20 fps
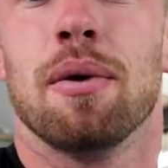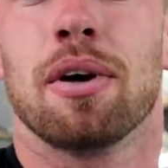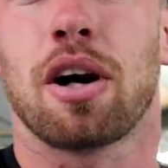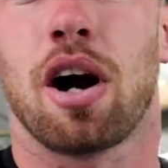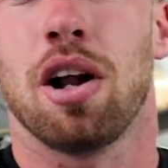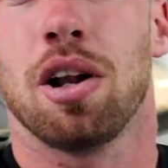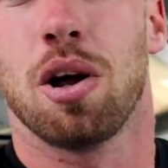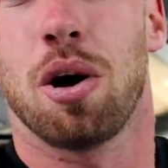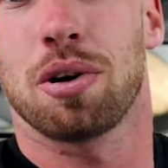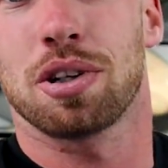We
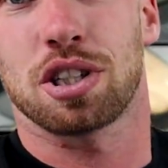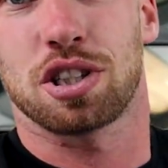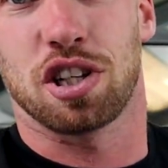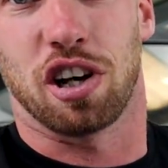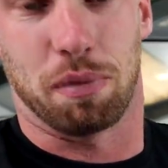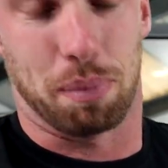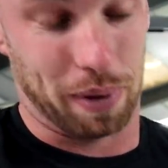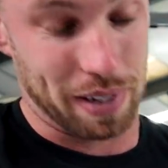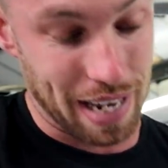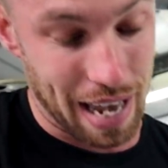got a load of
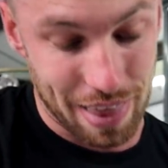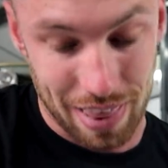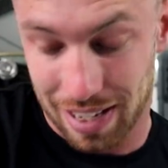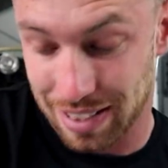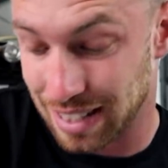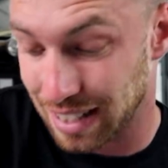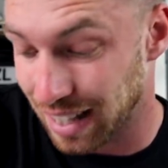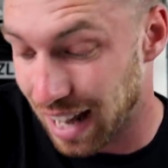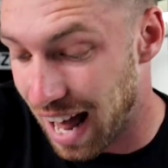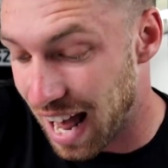stuff, but yeah,
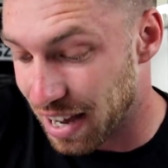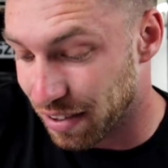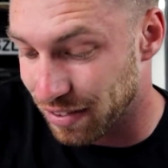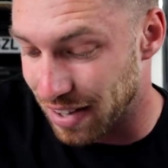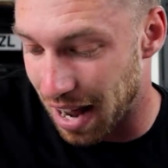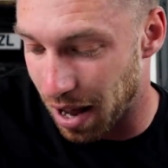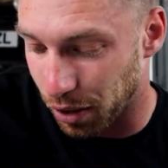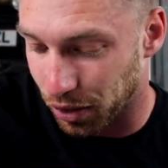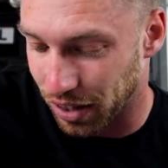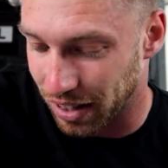that's live
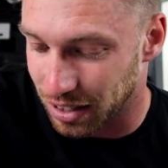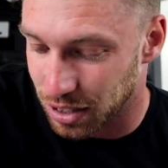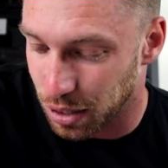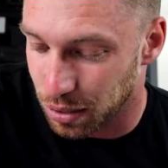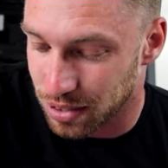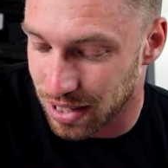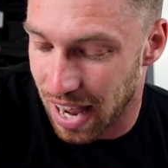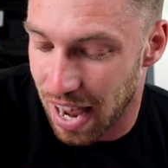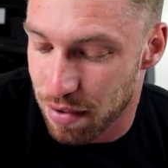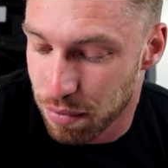now. Thank
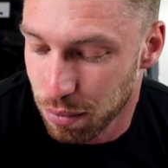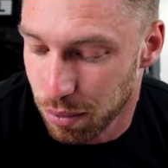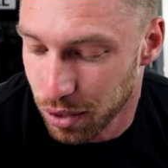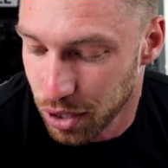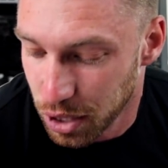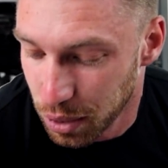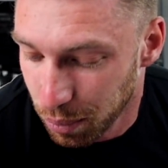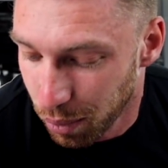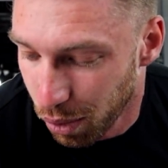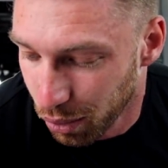you to
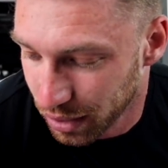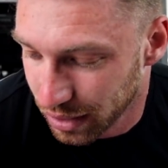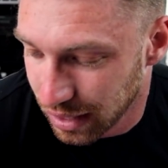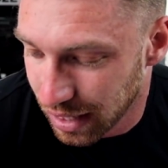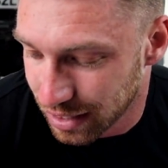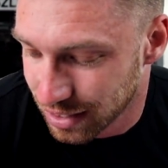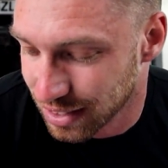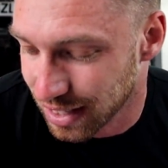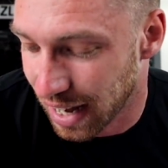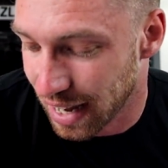everyone who ordered
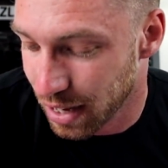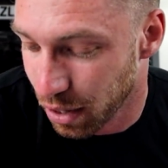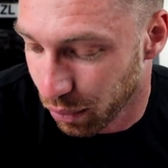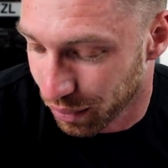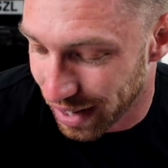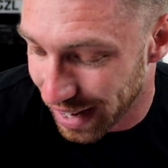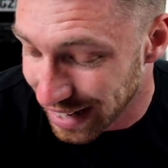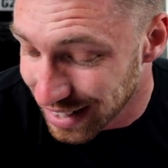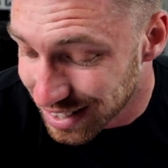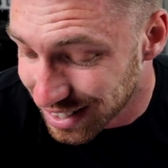last night
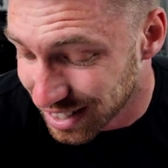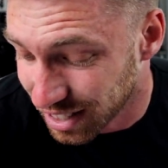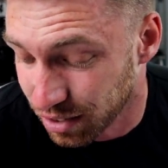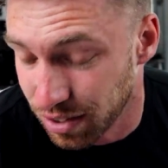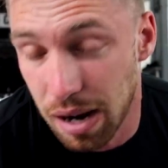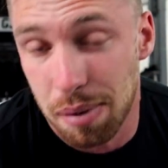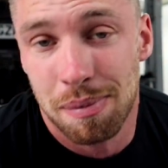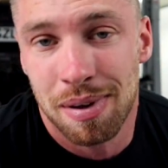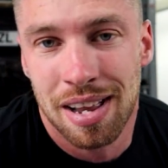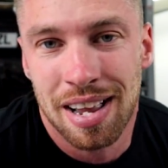on
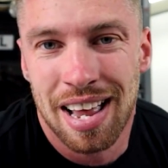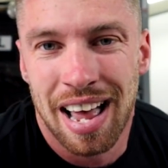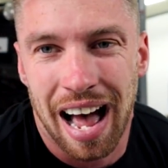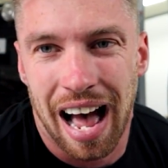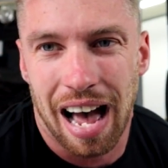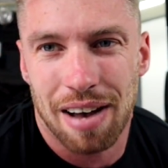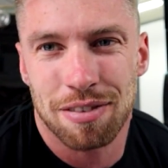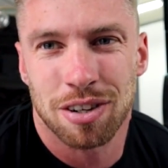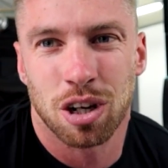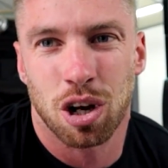Instagram.
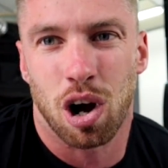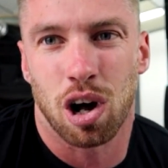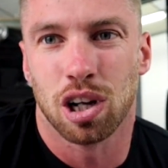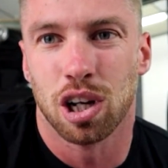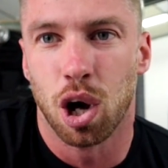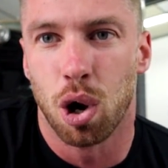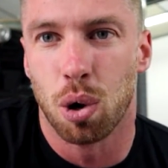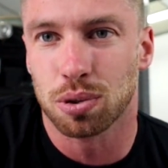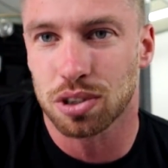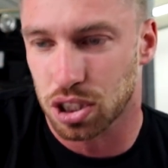I haven't got a
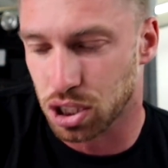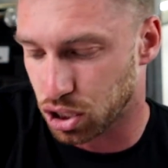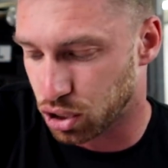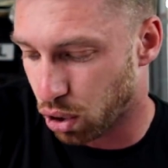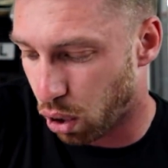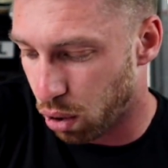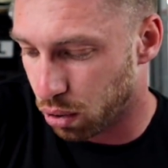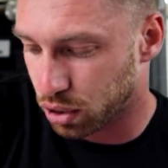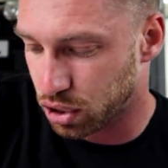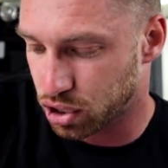loads of
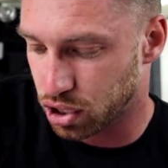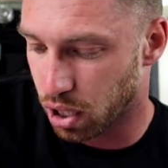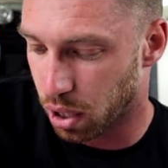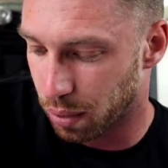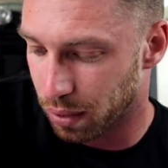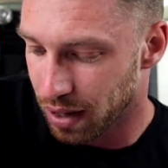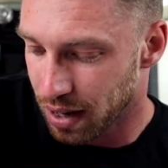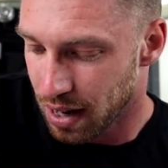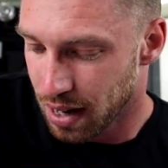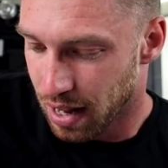stock,
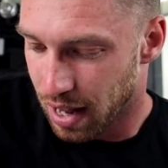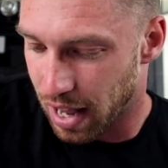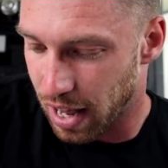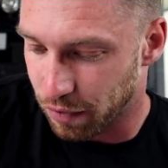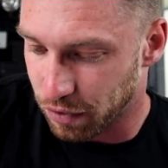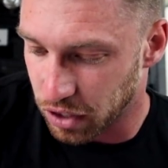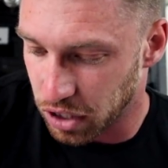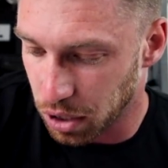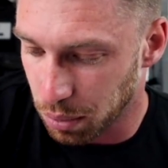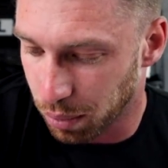so
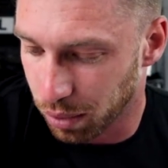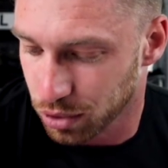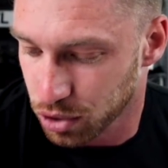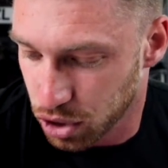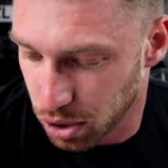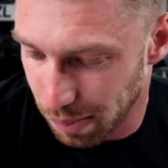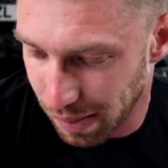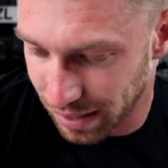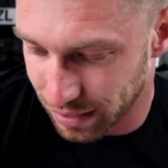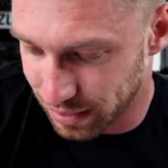if you do want
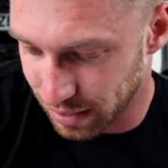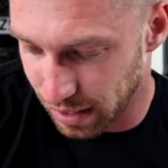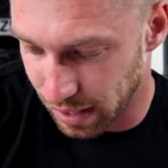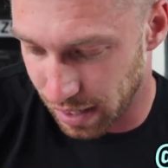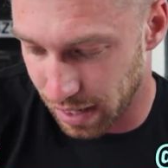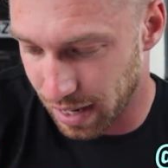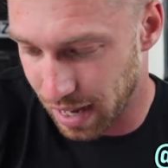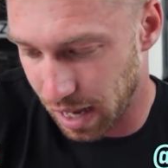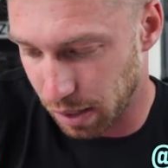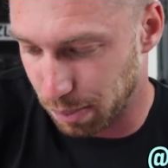some, I'd
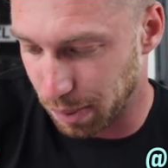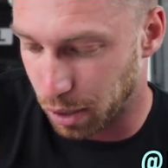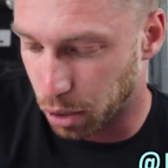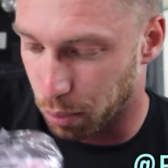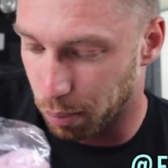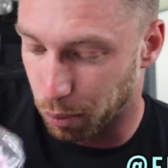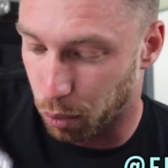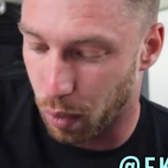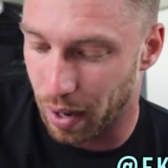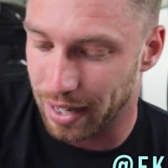be
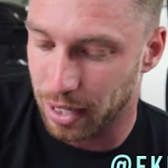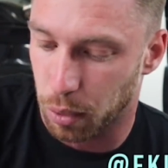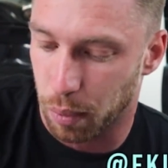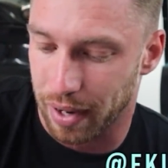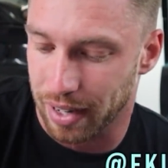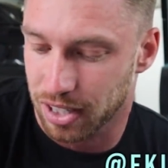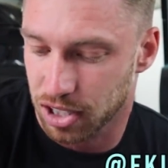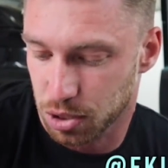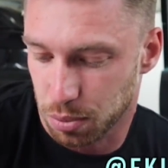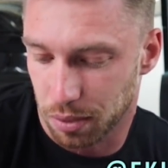quite
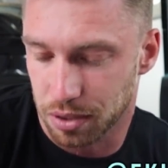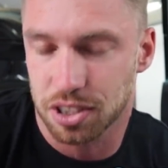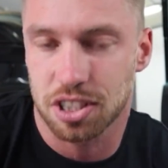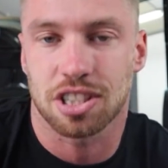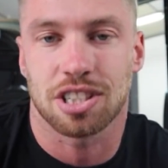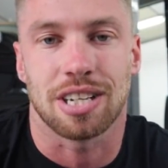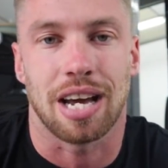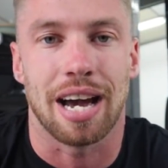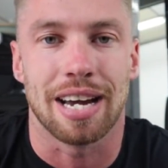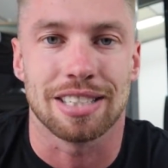quick, because once
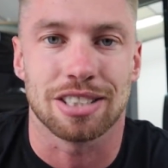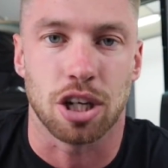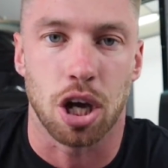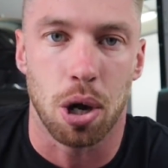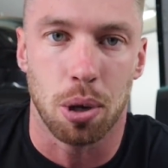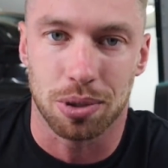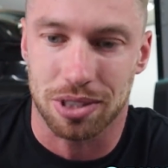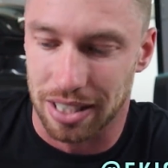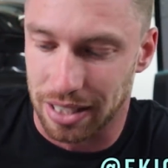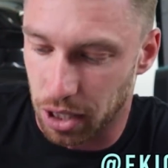the size
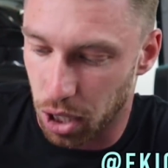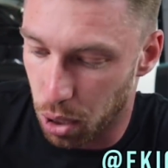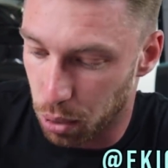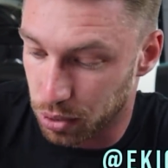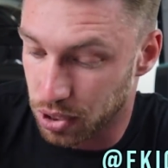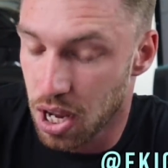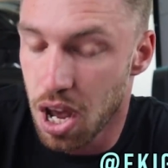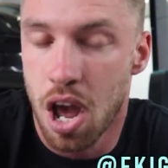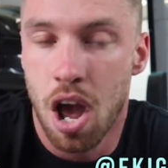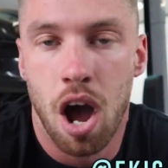goes, it
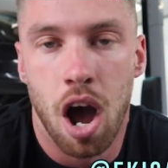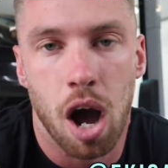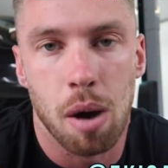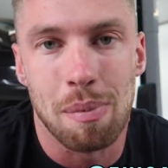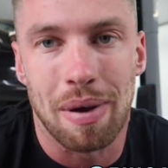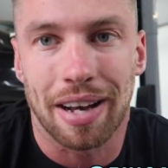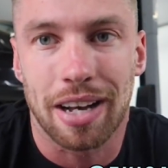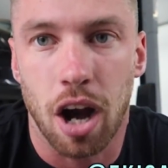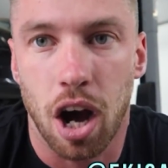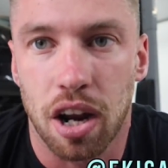goes. Oh
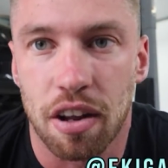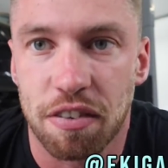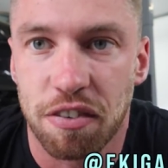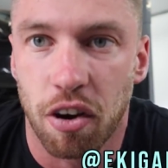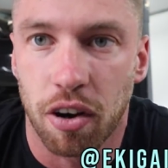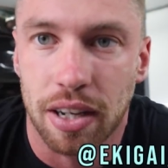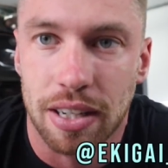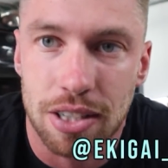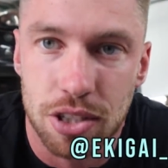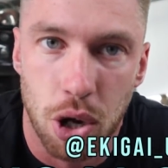my god, I'm
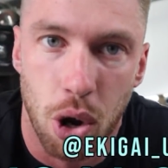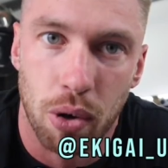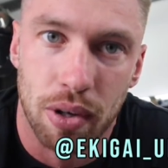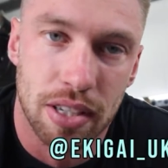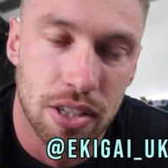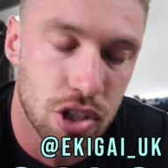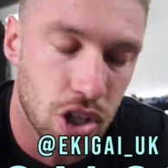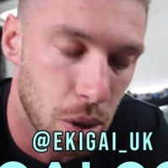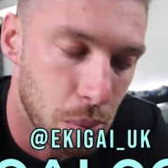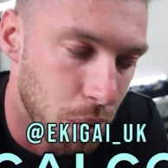fucking
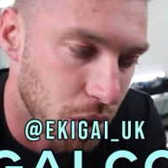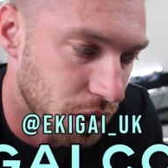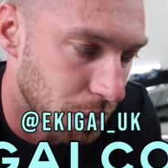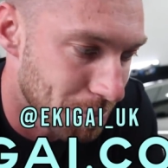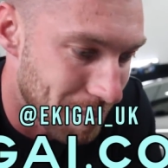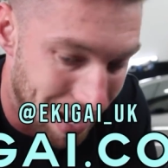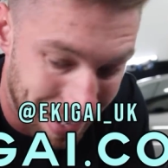talking so much, I'm